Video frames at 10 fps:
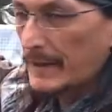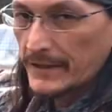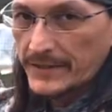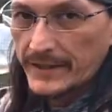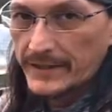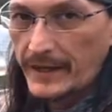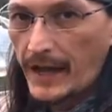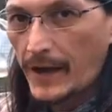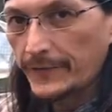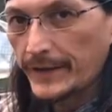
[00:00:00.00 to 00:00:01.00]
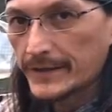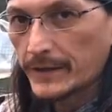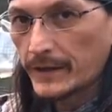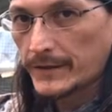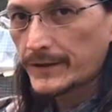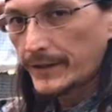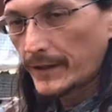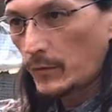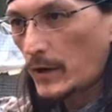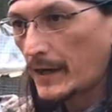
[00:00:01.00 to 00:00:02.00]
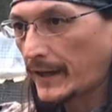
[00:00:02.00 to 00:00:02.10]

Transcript: 6.5 feet tall, so you can walk